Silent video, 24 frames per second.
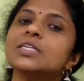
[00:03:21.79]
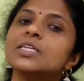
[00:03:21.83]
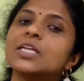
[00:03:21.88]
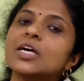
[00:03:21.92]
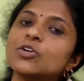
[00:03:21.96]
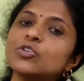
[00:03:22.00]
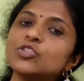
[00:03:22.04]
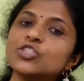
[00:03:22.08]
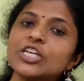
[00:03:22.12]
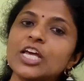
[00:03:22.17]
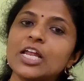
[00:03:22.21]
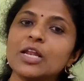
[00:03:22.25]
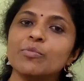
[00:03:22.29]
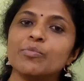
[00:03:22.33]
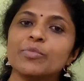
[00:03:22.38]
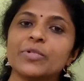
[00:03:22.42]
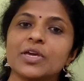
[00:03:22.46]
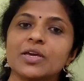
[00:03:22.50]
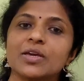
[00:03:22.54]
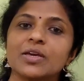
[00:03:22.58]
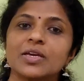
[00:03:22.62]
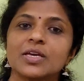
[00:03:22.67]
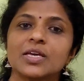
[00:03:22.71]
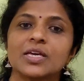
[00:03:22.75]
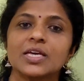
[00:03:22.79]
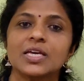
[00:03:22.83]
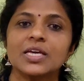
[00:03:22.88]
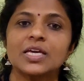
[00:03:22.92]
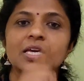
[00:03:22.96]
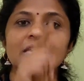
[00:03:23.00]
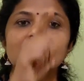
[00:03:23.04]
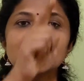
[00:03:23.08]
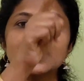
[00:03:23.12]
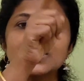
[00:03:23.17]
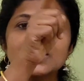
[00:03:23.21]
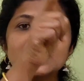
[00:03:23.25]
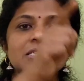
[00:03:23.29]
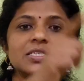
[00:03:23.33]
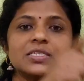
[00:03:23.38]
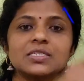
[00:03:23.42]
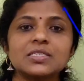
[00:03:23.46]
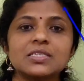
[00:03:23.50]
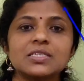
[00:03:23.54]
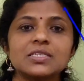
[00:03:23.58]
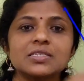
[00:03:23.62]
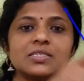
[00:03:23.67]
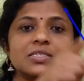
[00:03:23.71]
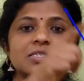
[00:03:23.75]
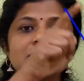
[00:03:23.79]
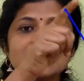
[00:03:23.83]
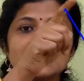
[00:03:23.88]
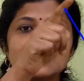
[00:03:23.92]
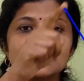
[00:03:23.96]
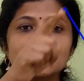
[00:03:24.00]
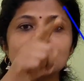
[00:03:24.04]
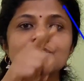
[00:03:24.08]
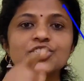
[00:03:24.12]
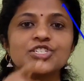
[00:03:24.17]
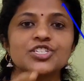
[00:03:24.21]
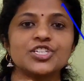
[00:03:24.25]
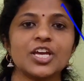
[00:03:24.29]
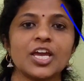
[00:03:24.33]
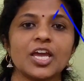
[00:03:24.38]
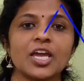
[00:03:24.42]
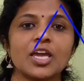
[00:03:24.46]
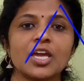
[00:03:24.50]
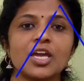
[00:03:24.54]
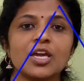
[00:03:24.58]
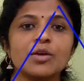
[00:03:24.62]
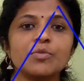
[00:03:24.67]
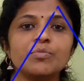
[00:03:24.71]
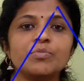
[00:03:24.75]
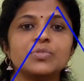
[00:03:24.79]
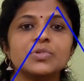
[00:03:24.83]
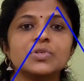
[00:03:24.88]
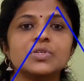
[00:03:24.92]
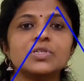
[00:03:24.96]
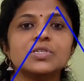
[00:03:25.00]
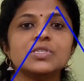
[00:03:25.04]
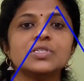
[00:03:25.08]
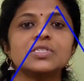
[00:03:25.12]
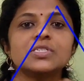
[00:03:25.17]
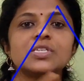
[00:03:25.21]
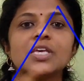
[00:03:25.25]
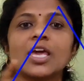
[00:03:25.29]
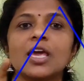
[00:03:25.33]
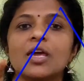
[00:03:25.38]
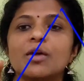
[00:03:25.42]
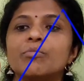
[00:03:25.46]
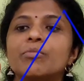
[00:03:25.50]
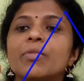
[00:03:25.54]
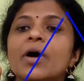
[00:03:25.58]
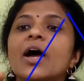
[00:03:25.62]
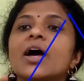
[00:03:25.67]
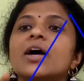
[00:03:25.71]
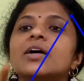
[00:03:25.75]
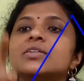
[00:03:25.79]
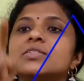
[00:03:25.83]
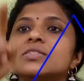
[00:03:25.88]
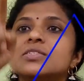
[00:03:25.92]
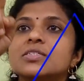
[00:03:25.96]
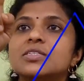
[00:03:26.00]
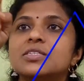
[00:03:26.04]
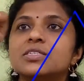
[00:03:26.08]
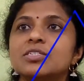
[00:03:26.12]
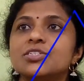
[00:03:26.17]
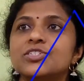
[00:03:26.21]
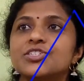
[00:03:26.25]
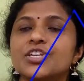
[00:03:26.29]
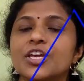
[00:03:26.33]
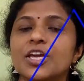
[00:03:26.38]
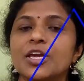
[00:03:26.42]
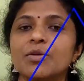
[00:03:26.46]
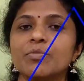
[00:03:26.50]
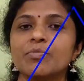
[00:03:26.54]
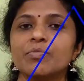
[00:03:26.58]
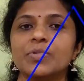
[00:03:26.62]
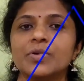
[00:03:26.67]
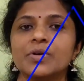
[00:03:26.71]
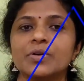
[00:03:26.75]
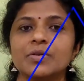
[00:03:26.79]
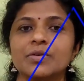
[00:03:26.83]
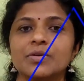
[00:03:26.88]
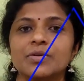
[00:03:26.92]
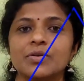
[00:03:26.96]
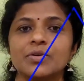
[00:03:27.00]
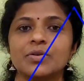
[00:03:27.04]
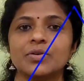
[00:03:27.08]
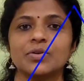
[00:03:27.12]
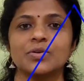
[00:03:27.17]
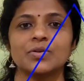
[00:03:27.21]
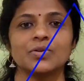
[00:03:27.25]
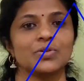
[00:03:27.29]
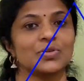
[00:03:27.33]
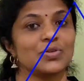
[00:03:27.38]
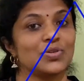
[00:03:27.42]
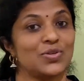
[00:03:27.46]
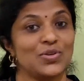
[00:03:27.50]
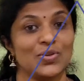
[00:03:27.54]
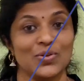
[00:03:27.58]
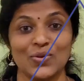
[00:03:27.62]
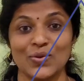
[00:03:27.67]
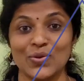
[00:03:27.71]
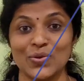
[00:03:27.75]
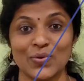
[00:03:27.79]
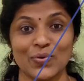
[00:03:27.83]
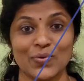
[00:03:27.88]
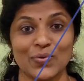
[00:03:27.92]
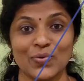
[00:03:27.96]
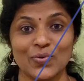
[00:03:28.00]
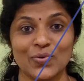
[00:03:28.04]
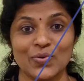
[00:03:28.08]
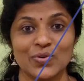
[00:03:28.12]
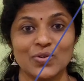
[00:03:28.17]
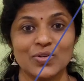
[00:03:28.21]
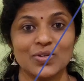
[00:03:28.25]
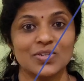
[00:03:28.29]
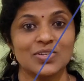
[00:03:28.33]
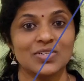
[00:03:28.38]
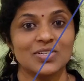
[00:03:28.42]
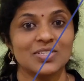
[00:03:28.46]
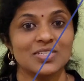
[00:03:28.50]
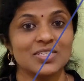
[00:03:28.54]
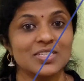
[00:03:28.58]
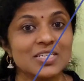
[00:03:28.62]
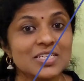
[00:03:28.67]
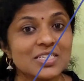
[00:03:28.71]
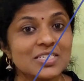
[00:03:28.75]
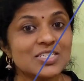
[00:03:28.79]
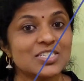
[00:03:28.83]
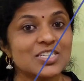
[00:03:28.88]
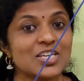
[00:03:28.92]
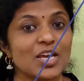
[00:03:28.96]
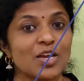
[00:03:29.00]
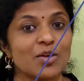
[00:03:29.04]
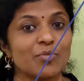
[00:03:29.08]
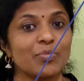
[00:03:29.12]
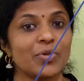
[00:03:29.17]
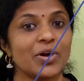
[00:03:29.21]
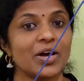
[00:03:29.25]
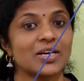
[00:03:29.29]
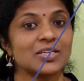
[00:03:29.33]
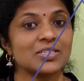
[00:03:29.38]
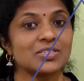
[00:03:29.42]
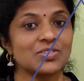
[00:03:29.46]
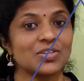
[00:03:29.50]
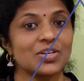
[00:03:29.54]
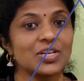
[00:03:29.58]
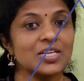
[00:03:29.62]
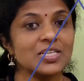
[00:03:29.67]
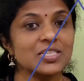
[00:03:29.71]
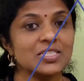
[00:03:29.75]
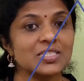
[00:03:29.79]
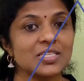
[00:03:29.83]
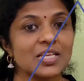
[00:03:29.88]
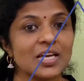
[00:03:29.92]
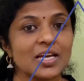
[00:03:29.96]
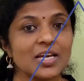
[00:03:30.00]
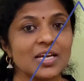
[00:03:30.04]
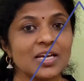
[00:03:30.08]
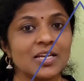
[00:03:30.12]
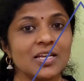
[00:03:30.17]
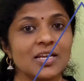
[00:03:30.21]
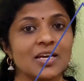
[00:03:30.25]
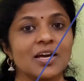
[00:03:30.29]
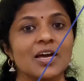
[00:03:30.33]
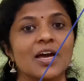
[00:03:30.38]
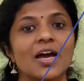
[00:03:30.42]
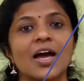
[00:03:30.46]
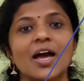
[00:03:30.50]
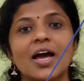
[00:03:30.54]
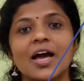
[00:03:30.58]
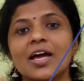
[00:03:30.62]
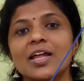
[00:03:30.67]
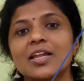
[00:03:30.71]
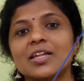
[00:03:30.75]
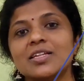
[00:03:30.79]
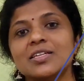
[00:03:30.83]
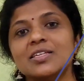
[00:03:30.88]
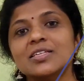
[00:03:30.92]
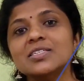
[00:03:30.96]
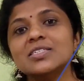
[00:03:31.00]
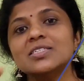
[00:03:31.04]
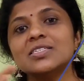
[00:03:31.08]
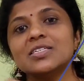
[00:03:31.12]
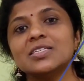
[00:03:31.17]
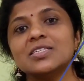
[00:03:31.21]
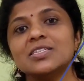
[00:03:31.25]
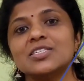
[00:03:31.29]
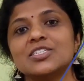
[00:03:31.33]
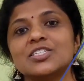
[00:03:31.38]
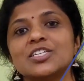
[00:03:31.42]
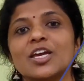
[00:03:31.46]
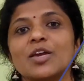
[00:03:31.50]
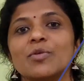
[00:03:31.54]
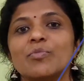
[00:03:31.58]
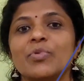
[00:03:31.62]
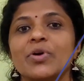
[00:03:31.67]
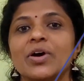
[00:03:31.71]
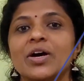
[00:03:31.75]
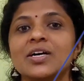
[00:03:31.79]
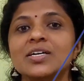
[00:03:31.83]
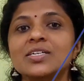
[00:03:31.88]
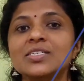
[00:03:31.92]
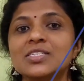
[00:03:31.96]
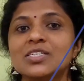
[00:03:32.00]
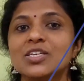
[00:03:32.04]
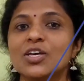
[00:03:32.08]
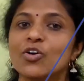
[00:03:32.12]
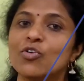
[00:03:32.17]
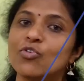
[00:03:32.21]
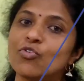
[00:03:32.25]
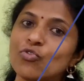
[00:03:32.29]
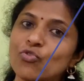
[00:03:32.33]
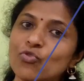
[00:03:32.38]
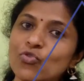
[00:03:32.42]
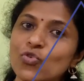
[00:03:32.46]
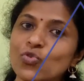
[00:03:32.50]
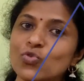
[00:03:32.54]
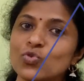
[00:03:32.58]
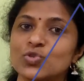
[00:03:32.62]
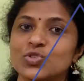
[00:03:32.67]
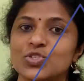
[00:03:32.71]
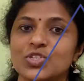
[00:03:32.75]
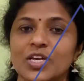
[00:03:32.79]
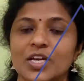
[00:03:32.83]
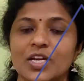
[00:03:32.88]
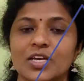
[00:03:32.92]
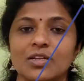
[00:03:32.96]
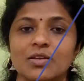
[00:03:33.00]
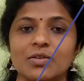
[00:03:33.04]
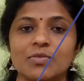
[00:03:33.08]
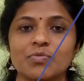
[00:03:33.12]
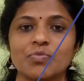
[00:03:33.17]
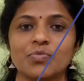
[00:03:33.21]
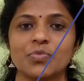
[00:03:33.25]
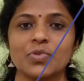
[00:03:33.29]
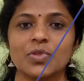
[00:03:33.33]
Now tell me, is this shape same as this shape? No. This shape has three sides and this shape has four sides.